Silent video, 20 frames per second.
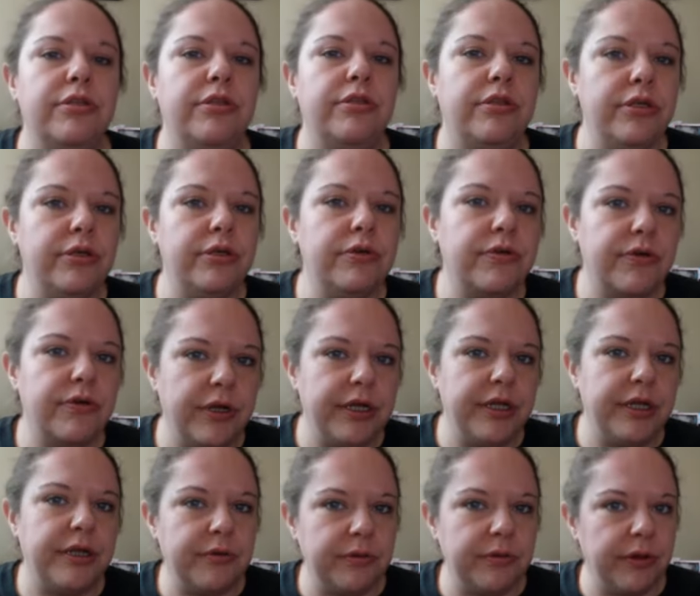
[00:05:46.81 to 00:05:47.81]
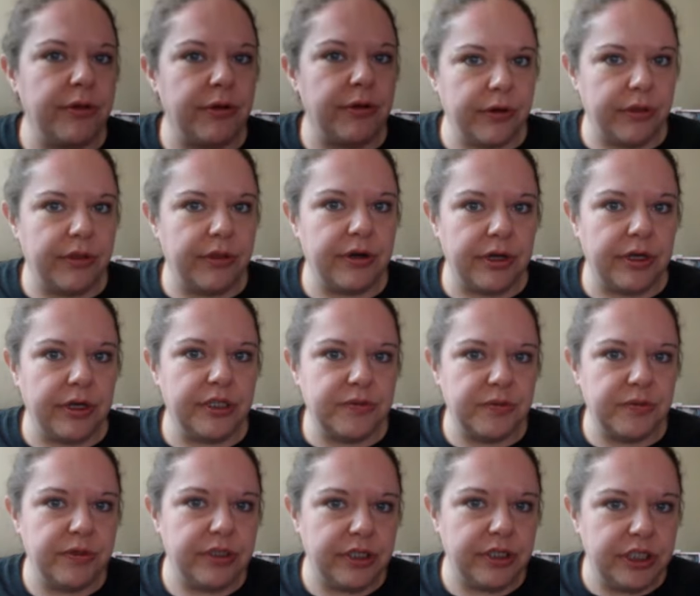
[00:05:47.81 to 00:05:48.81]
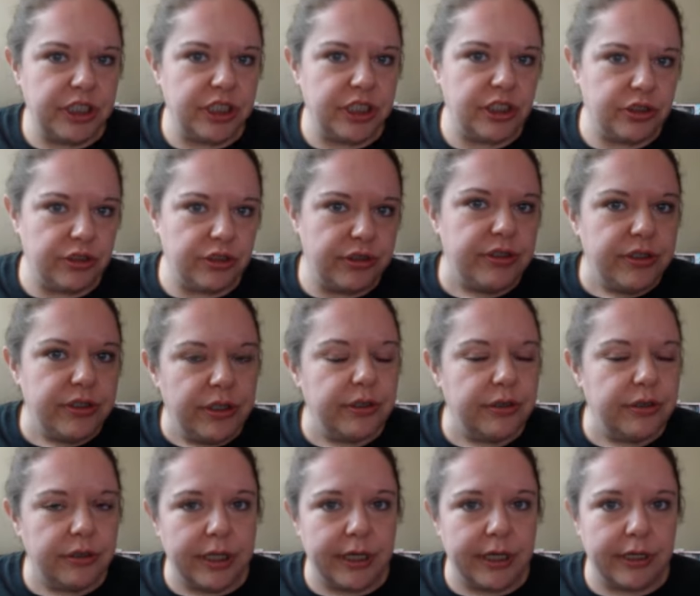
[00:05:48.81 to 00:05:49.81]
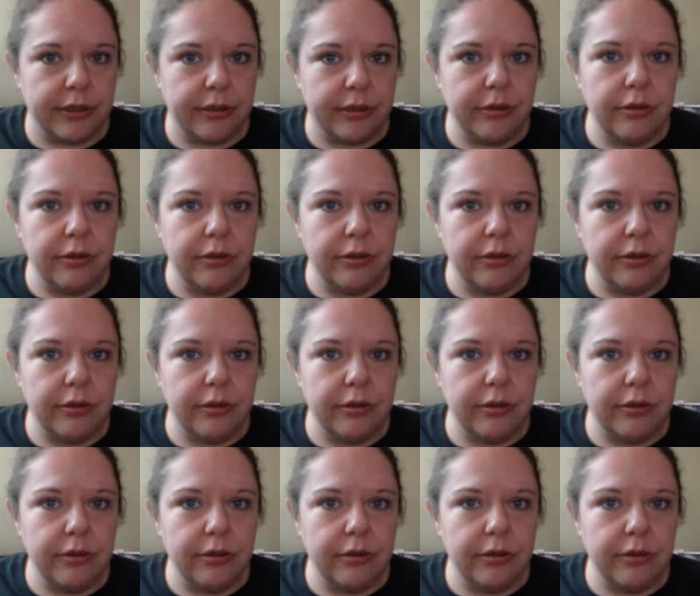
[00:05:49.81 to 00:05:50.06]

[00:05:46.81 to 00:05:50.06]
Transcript: the Ukrainian Greek Orthodox religion to the letter.